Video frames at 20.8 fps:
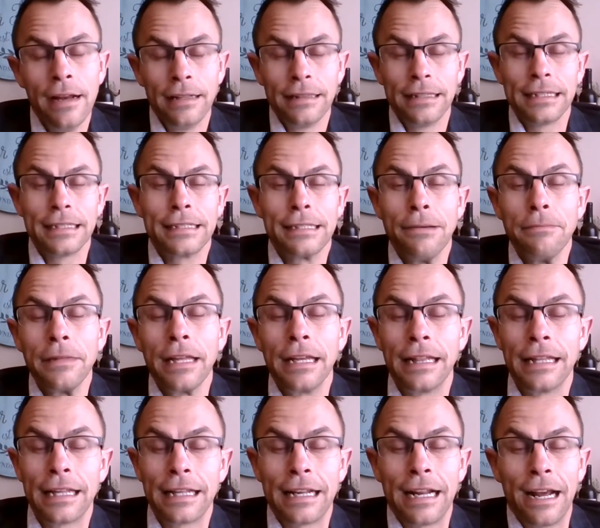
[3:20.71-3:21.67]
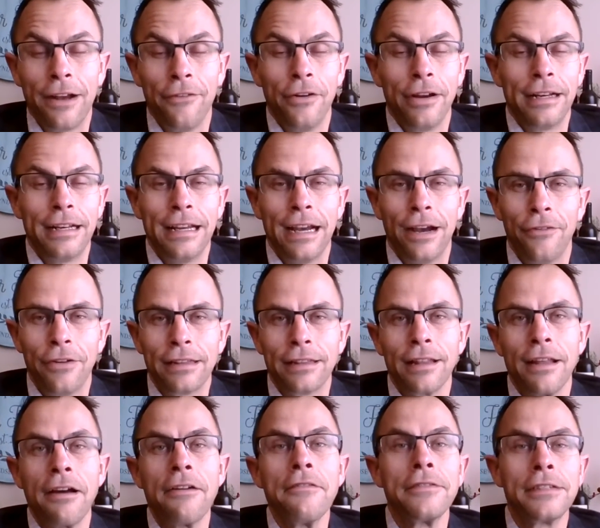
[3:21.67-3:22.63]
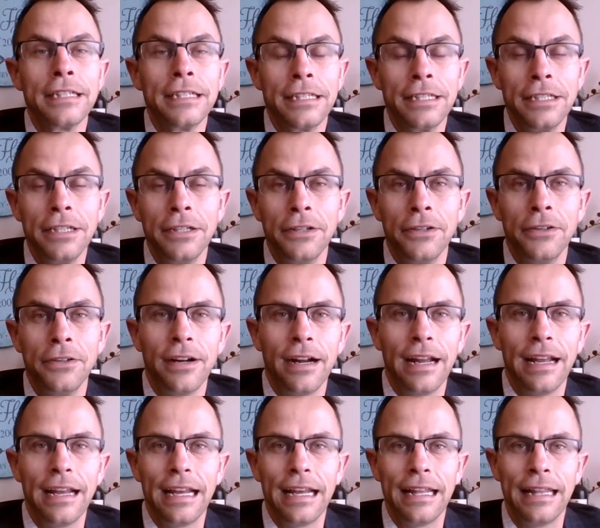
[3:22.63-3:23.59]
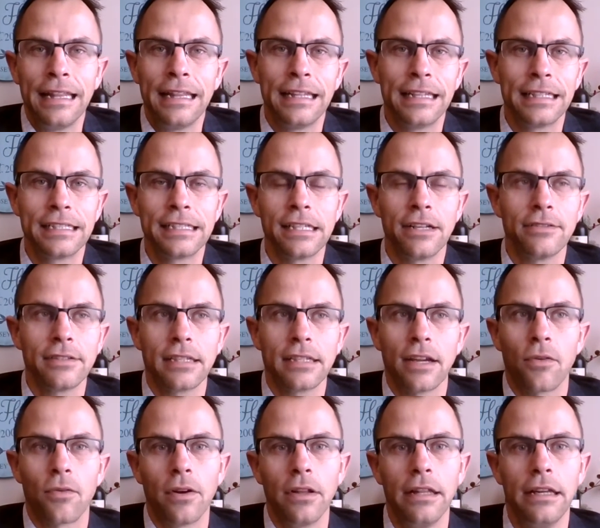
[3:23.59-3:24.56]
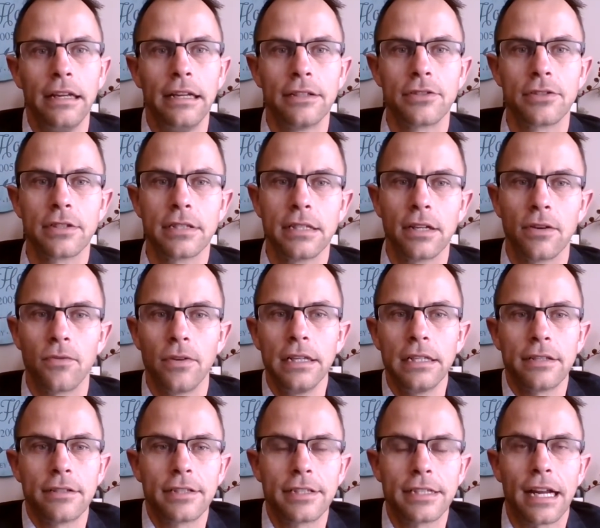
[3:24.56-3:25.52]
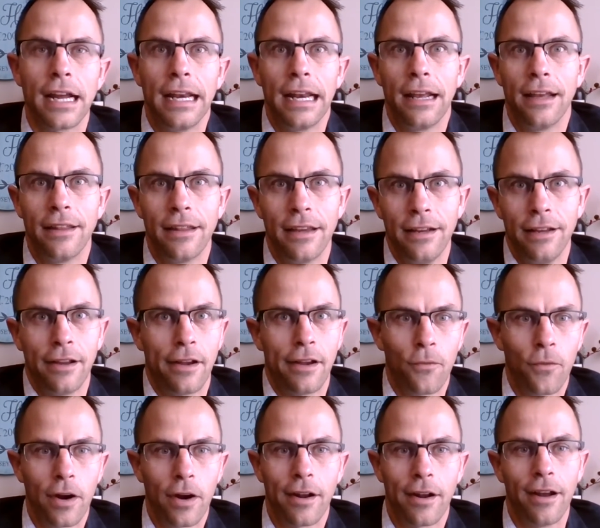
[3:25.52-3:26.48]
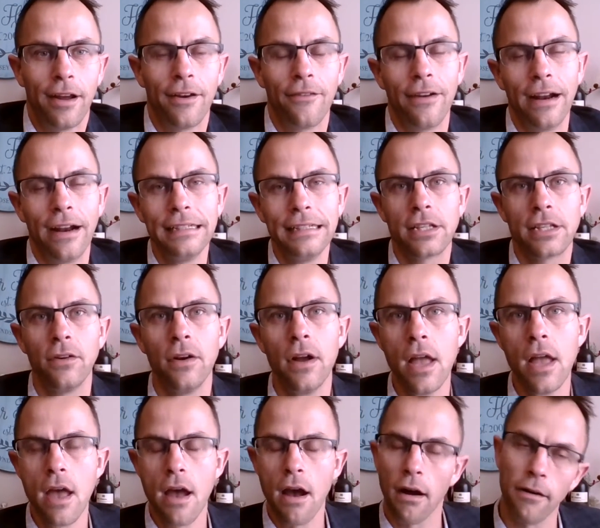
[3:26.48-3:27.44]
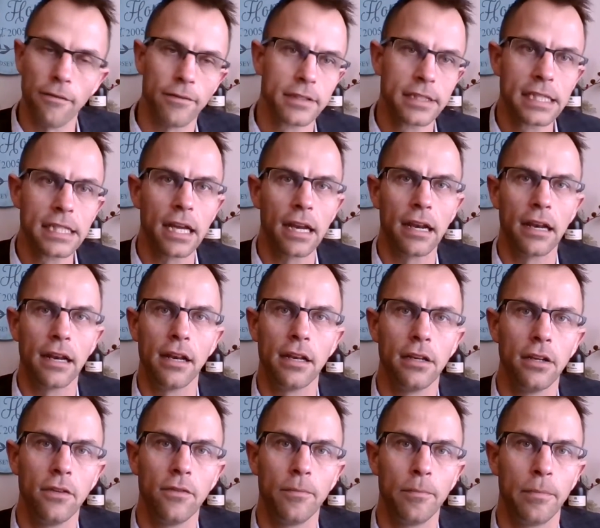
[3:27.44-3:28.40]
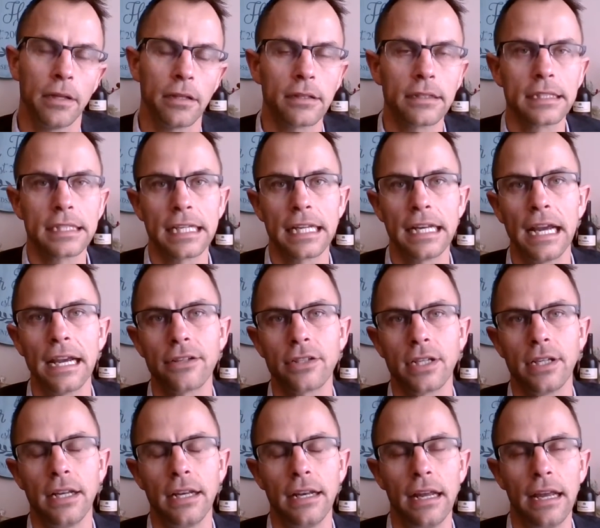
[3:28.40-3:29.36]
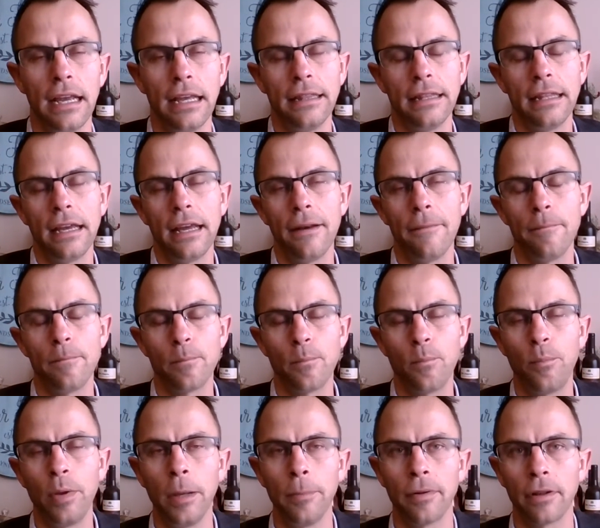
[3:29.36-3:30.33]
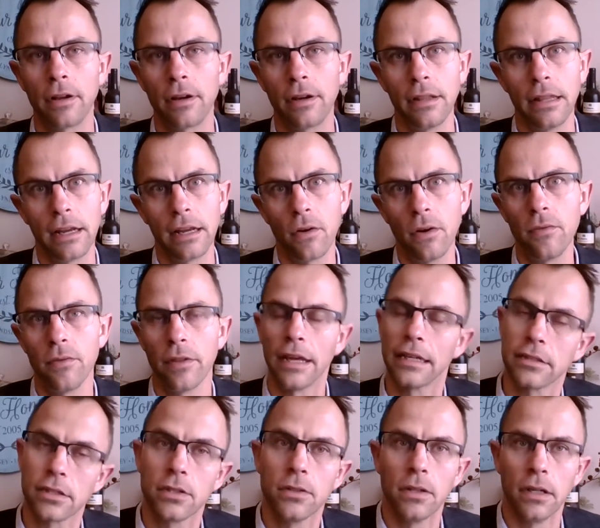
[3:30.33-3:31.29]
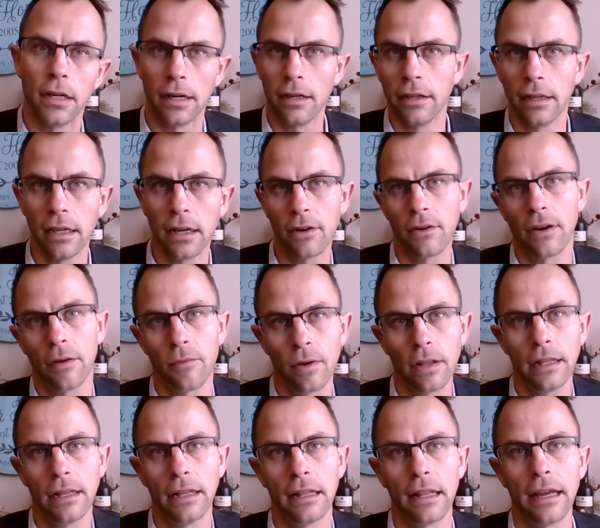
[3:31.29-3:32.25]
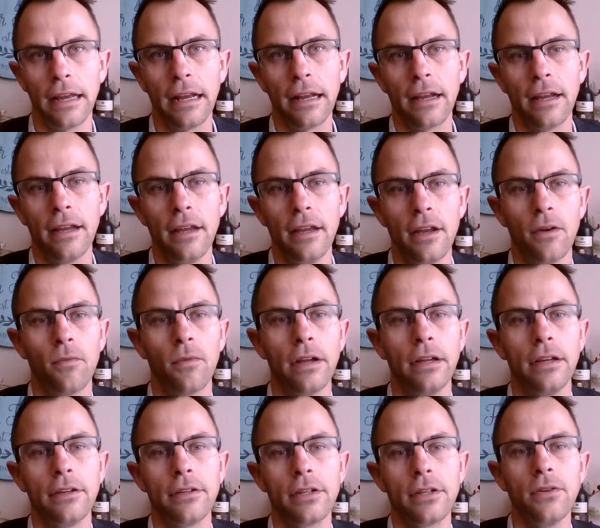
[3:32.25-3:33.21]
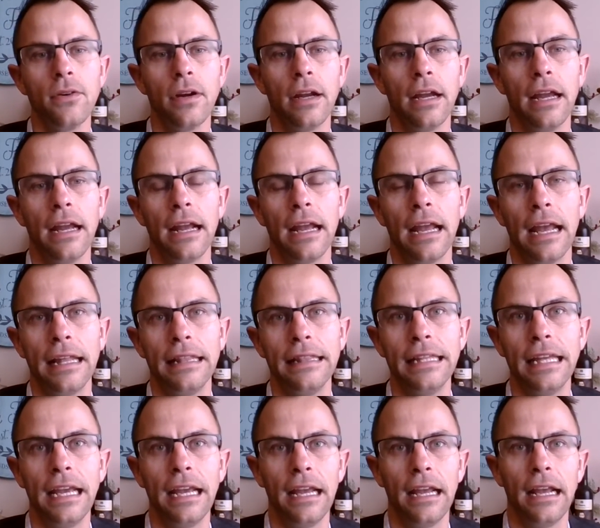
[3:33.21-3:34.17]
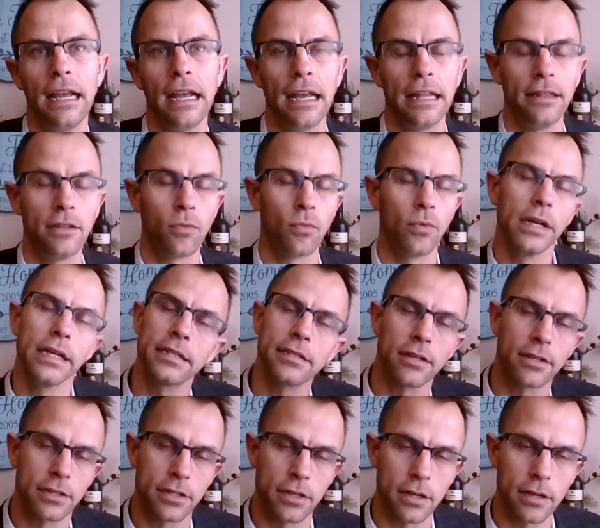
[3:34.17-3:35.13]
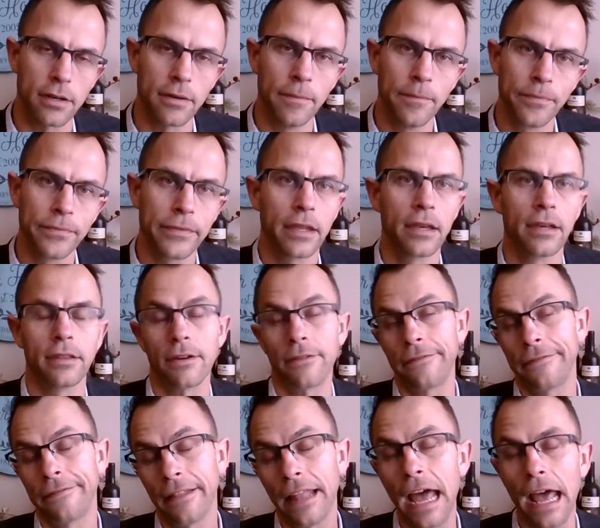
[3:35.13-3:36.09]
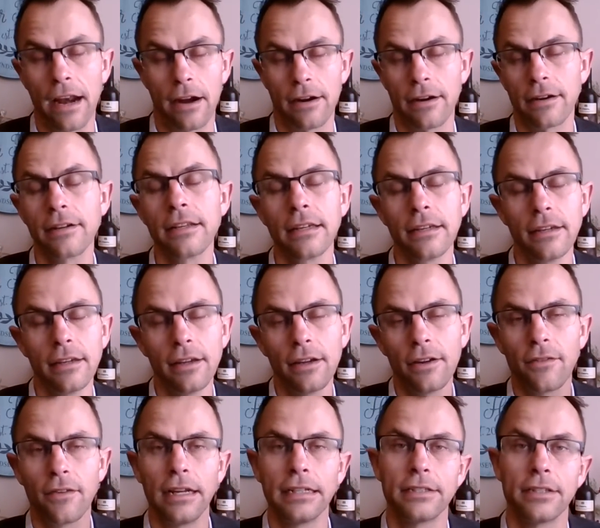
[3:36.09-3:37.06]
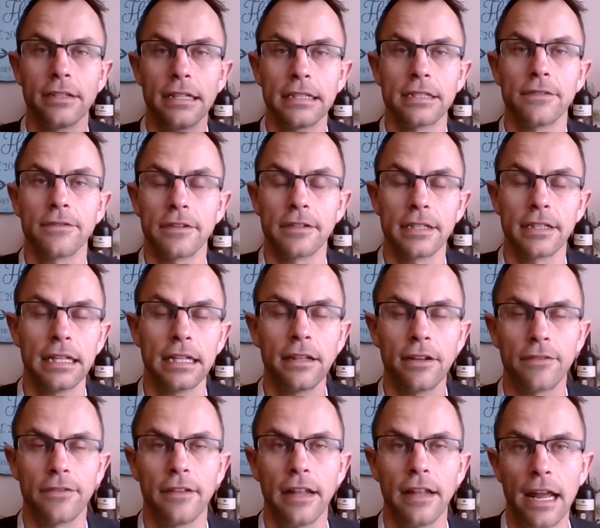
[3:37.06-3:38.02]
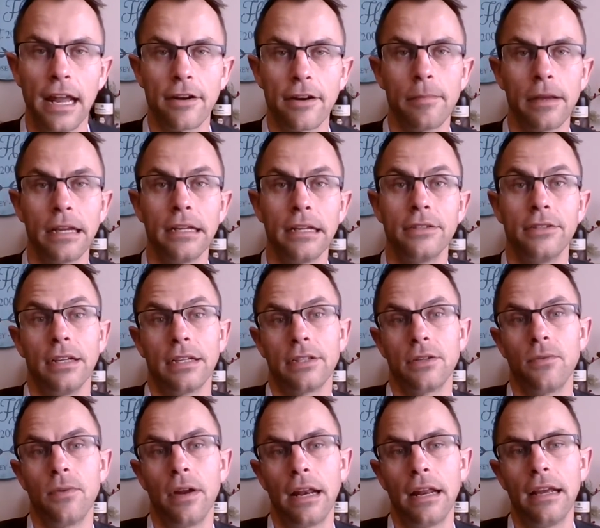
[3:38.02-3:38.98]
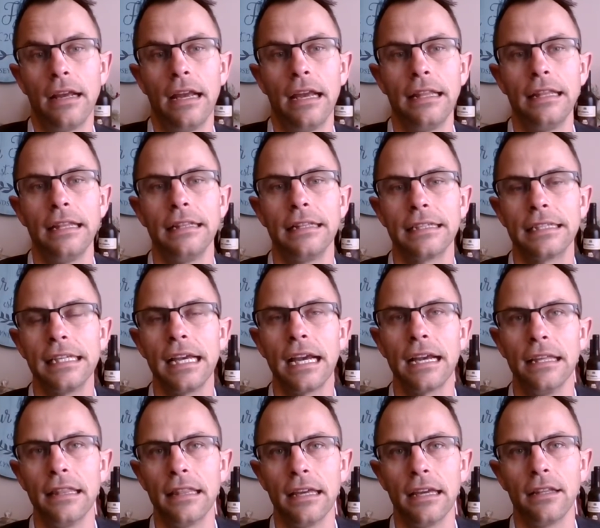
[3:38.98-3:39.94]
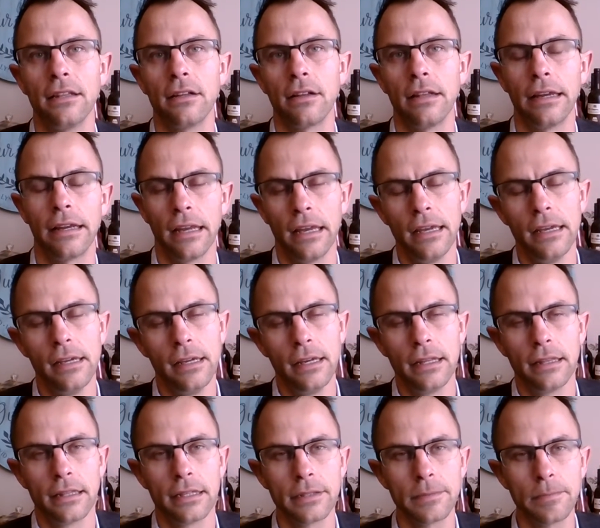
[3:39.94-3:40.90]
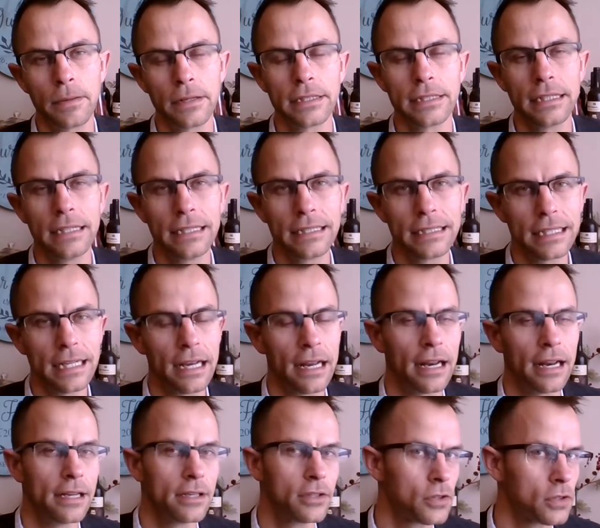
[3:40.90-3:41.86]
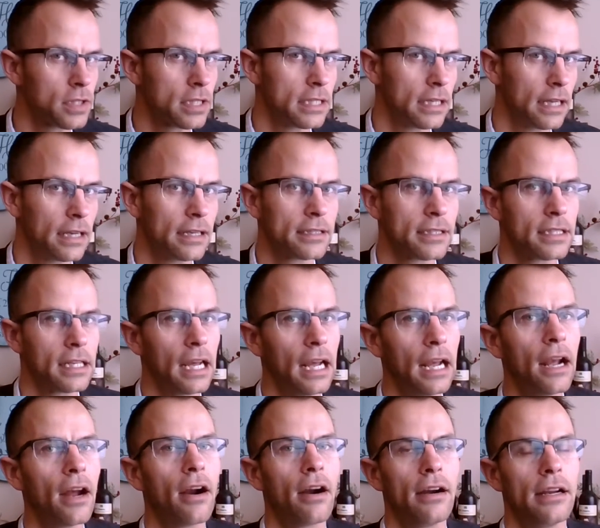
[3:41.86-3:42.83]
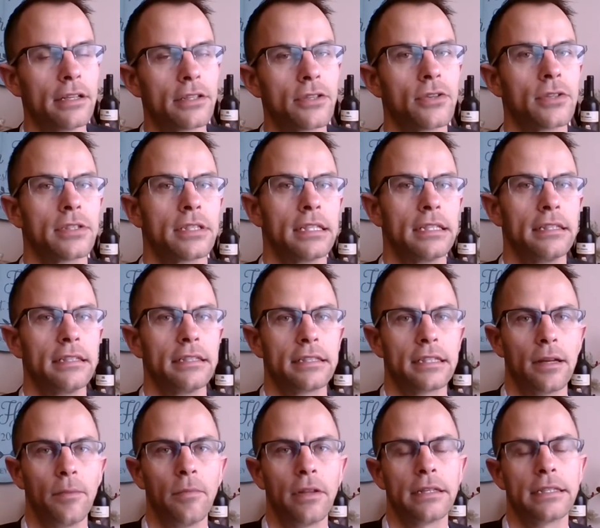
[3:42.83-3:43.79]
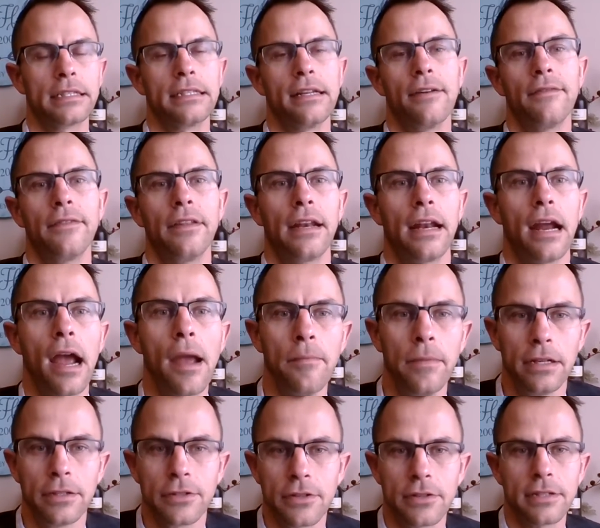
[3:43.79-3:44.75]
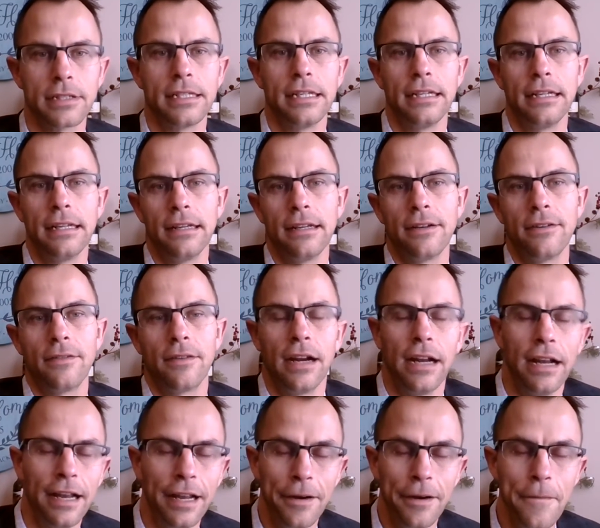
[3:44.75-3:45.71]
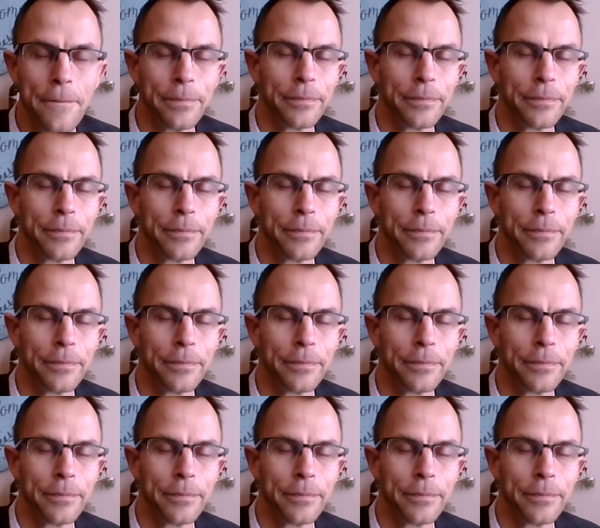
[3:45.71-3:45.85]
That's something that I would love to do. And this sounds like a really interesting research idea that you could work on, right? So all of a sudden you've built this connection, and then people are like, oh, that's cool. I really like what you're doing. And the researcher, they're flattered, right? So that's the first thing, they're flattered because you actually read it. And then the second thing, they're like, this person is kind of interesting because they are interested in some of the stuff that I'm interested in, right?